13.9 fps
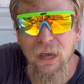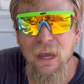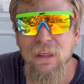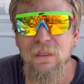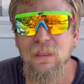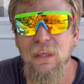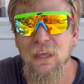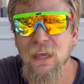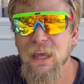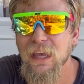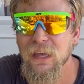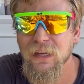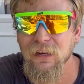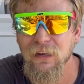and
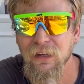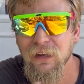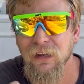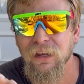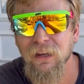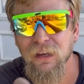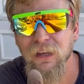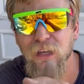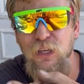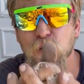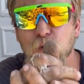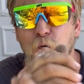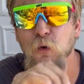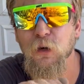then
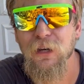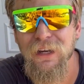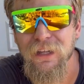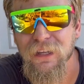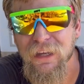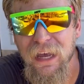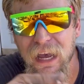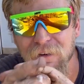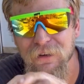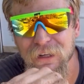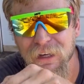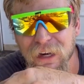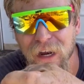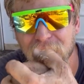you really have a
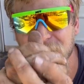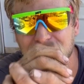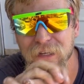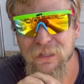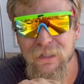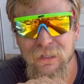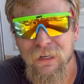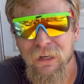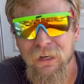nice